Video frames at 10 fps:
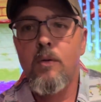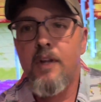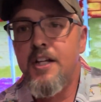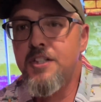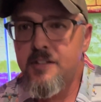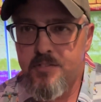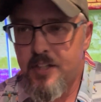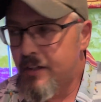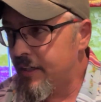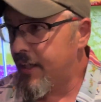Legend of
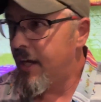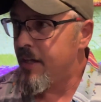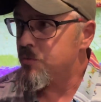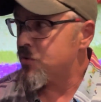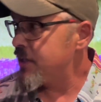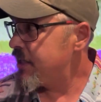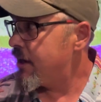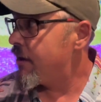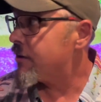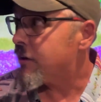Zelda games or any
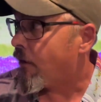other